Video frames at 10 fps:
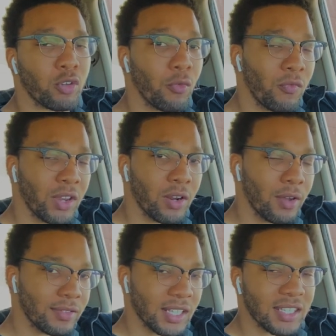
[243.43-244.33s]
your fear
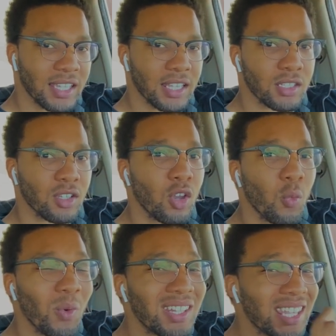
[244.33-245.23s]
of success.
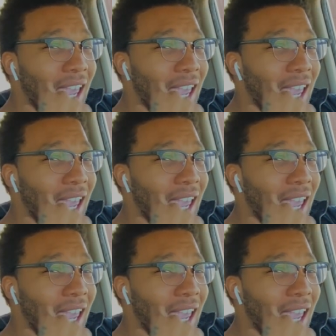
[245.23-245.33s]
What's